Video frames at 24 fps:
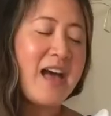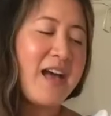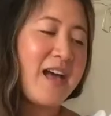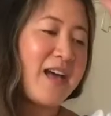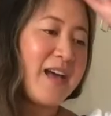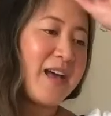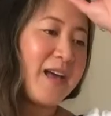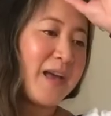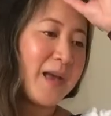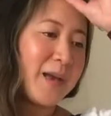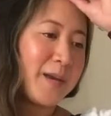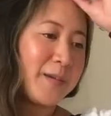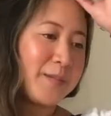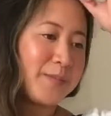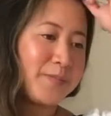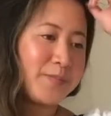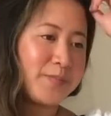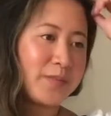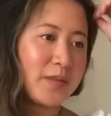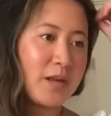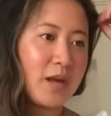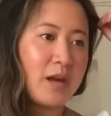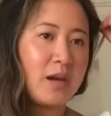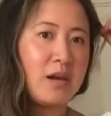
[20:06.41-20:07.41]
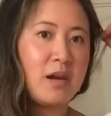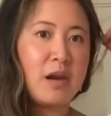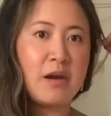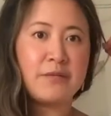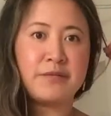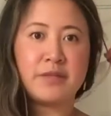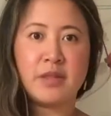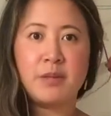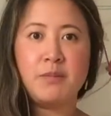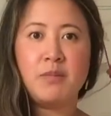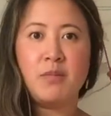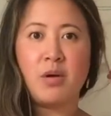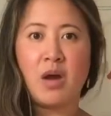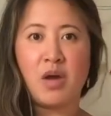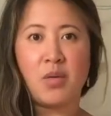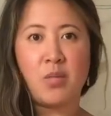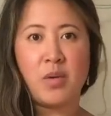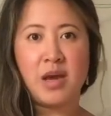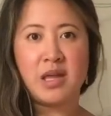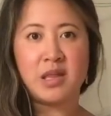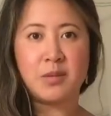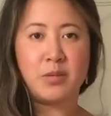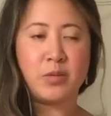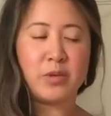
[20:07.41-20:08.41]
Love them, I
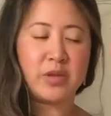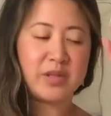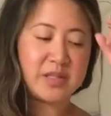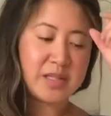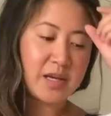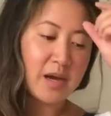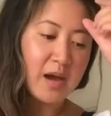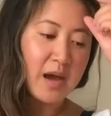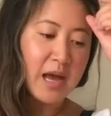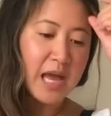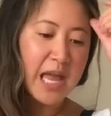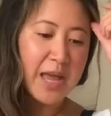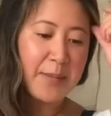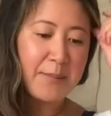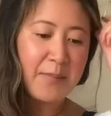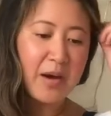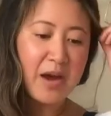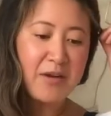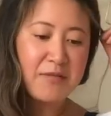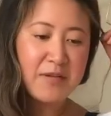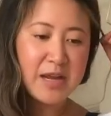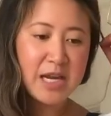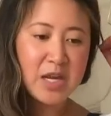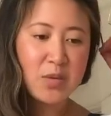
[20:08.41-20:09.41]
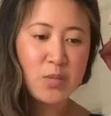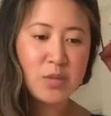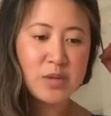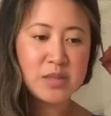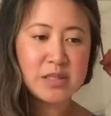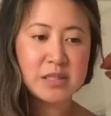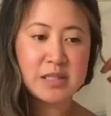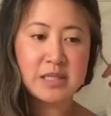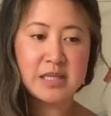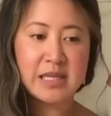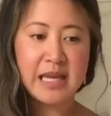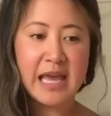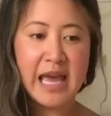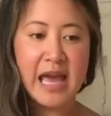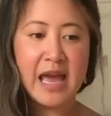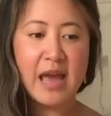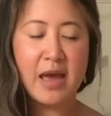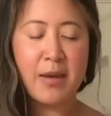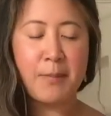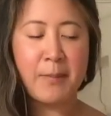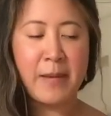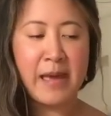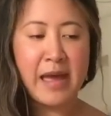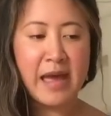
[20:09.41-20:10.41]
wear them all the time, but I really wanted to
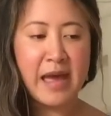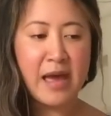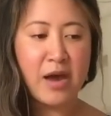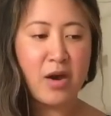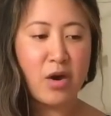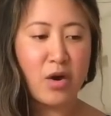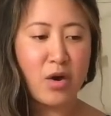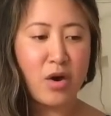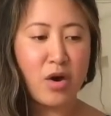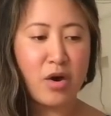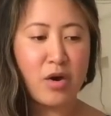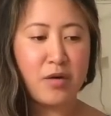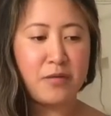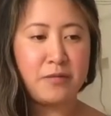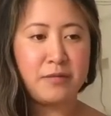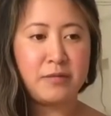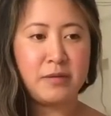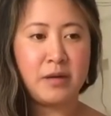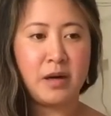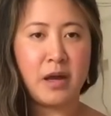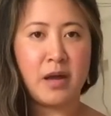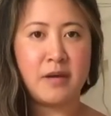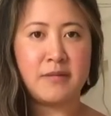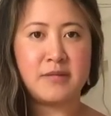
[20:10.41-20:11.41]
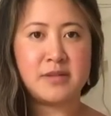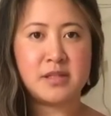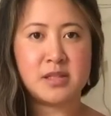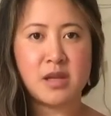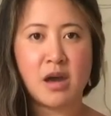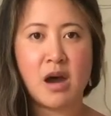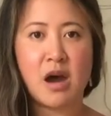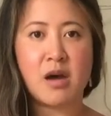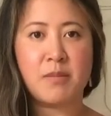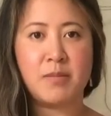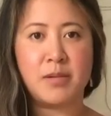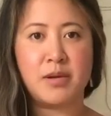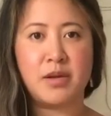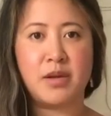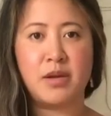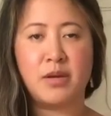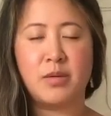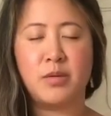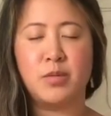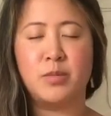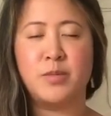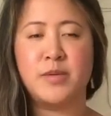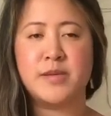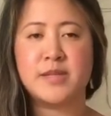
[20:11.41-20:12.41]
get a pair of kind of dark
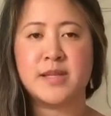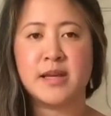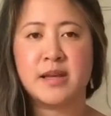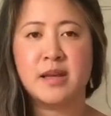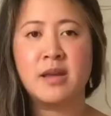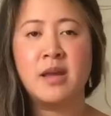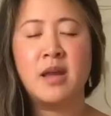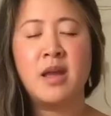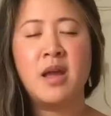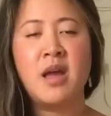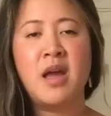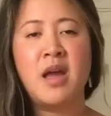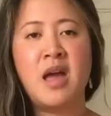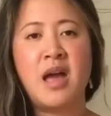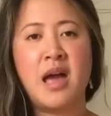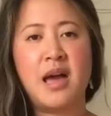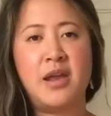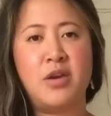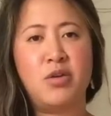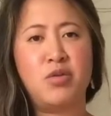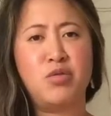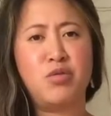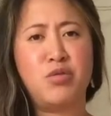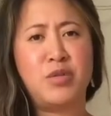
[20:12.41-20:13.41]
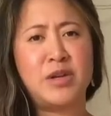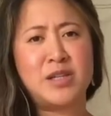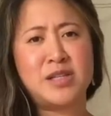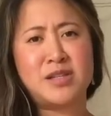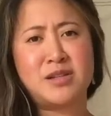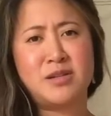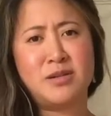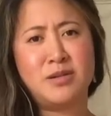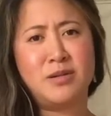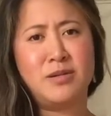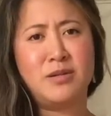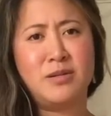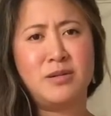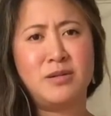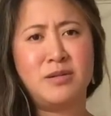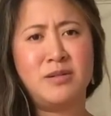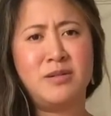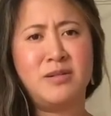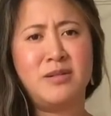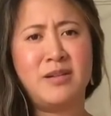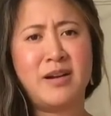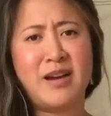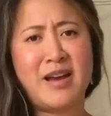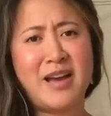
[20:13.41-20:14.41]
blue, almost like an
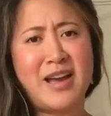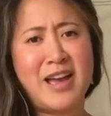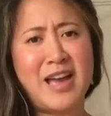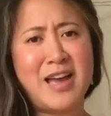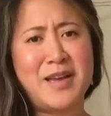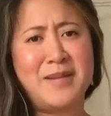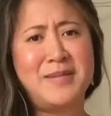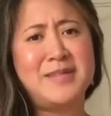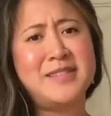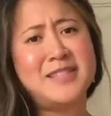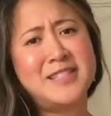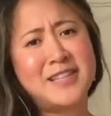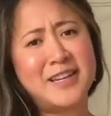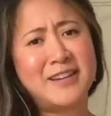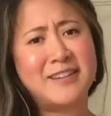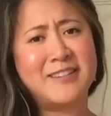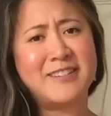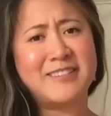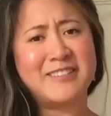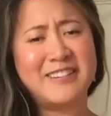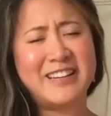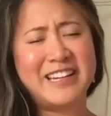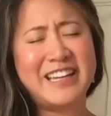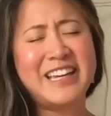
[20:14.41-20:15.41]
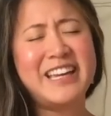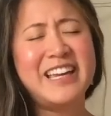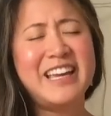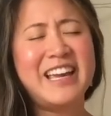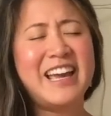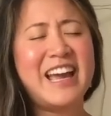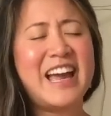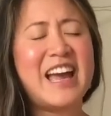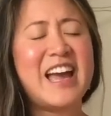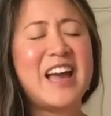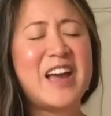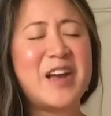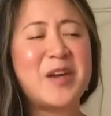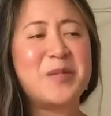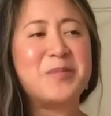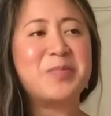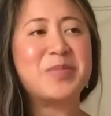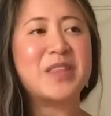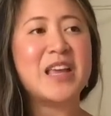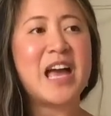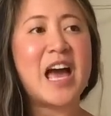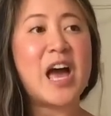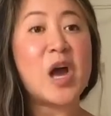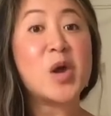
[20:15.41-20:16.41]
original dungaree.
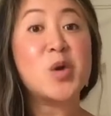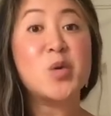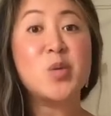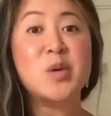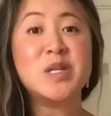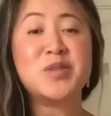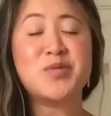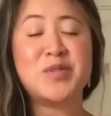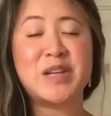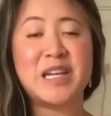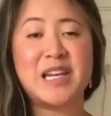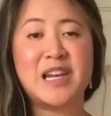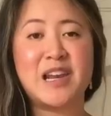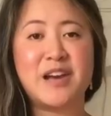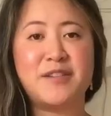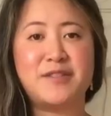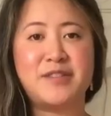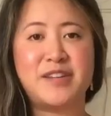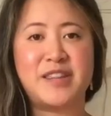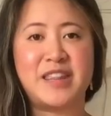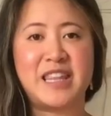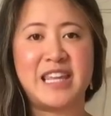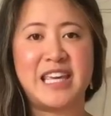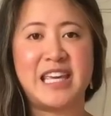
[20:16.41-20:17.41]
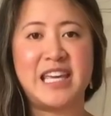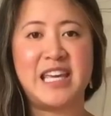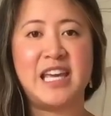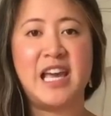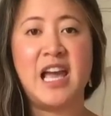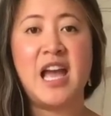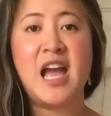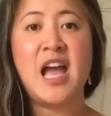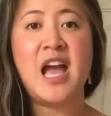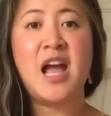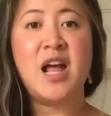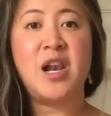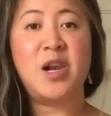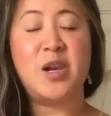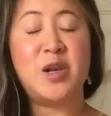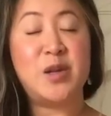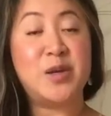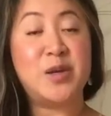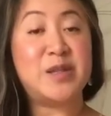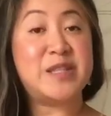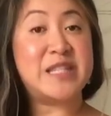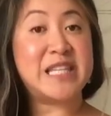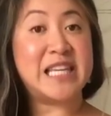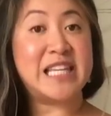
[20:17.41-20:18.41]
I always really loved the
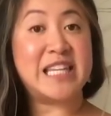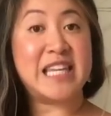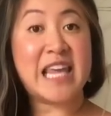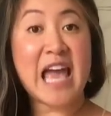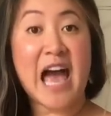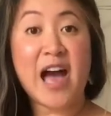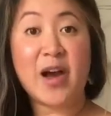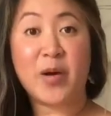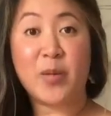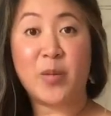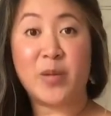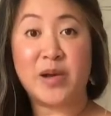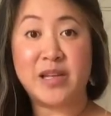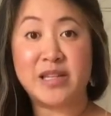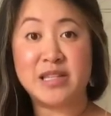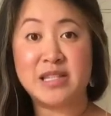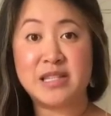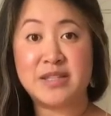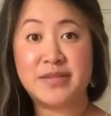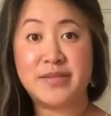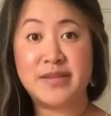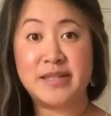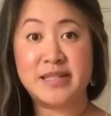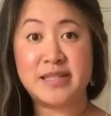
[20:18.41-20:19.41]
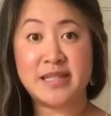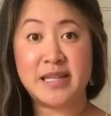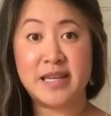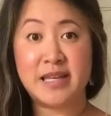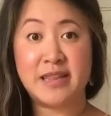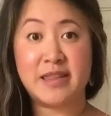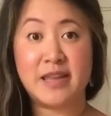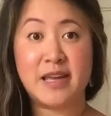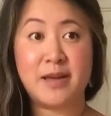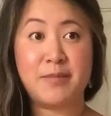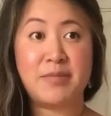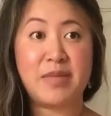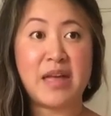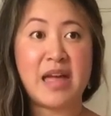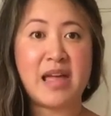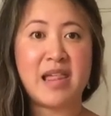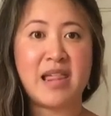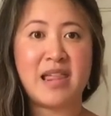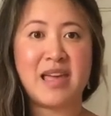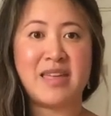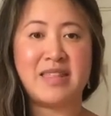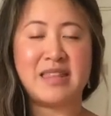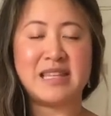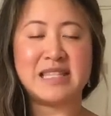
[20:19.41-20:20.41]
Lucy and Yak ones. If you see them,
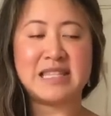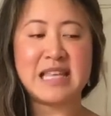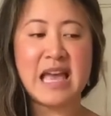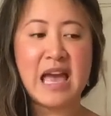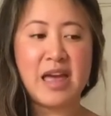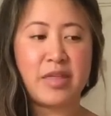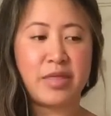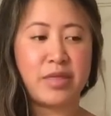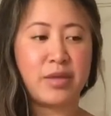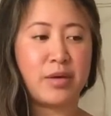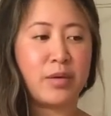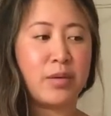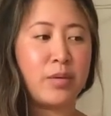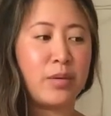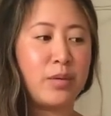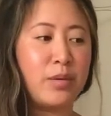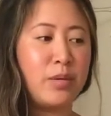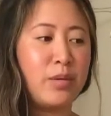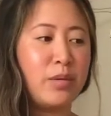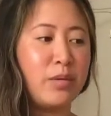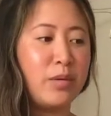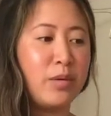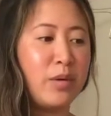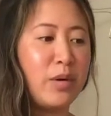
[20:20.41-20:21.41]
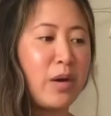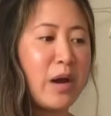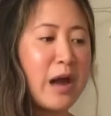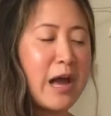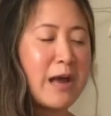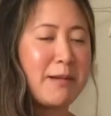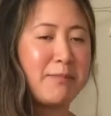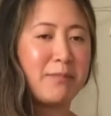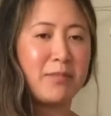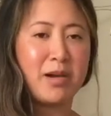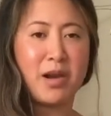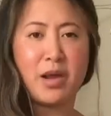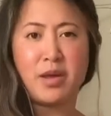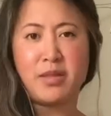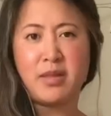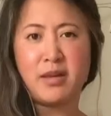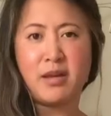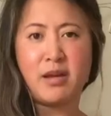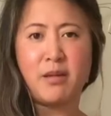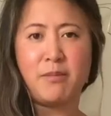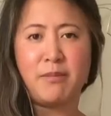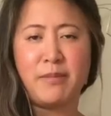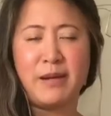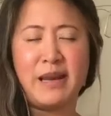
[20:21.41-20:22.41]
they're like this ethical
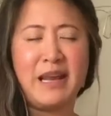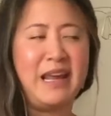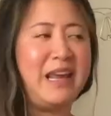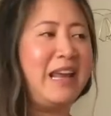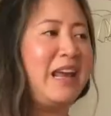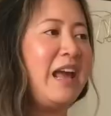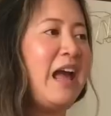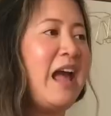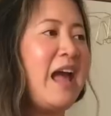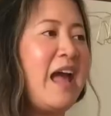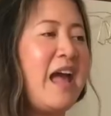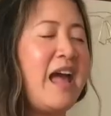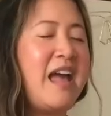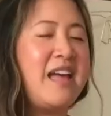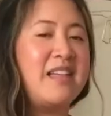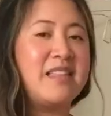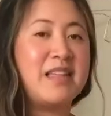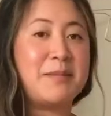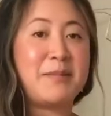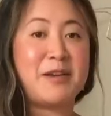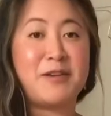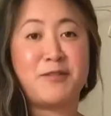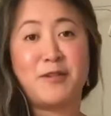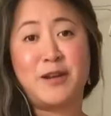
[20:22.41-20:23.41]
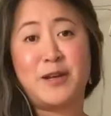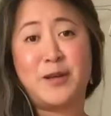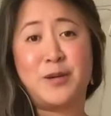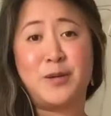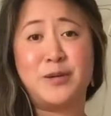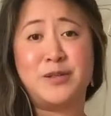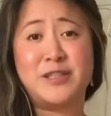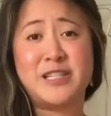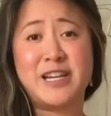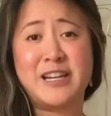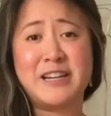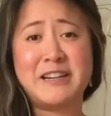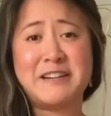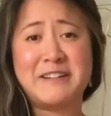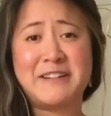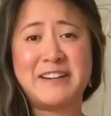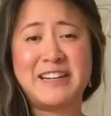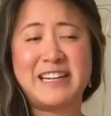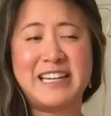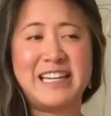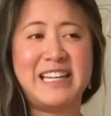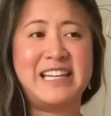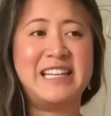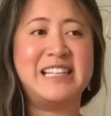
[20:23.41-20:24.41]
clothing company. They make really cool
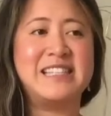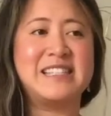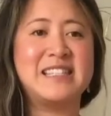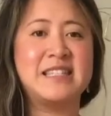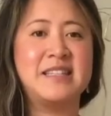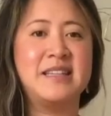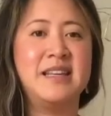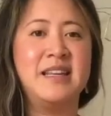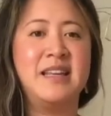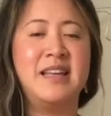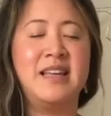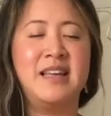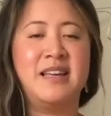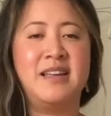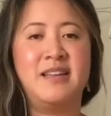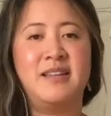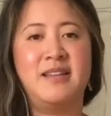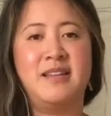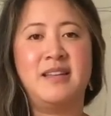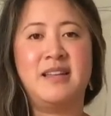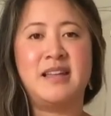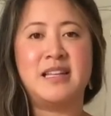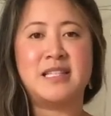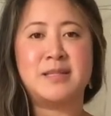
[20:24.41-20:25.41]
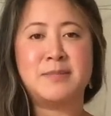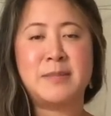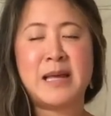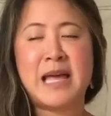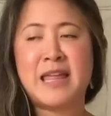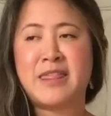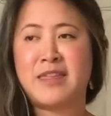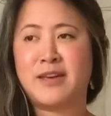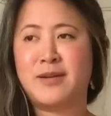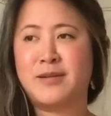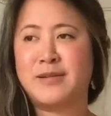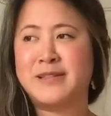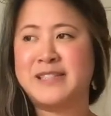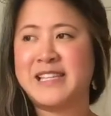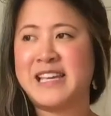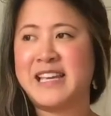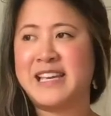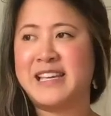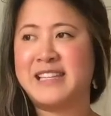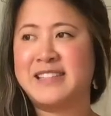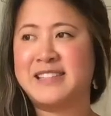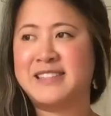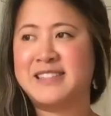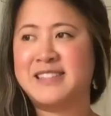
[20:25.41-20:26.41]
dungarees. As unethical as it
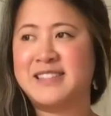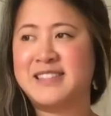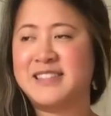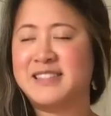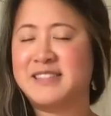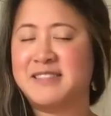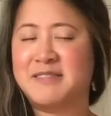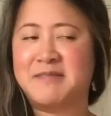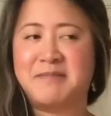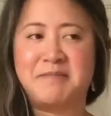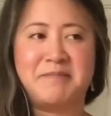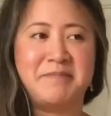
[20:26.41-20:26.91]
is,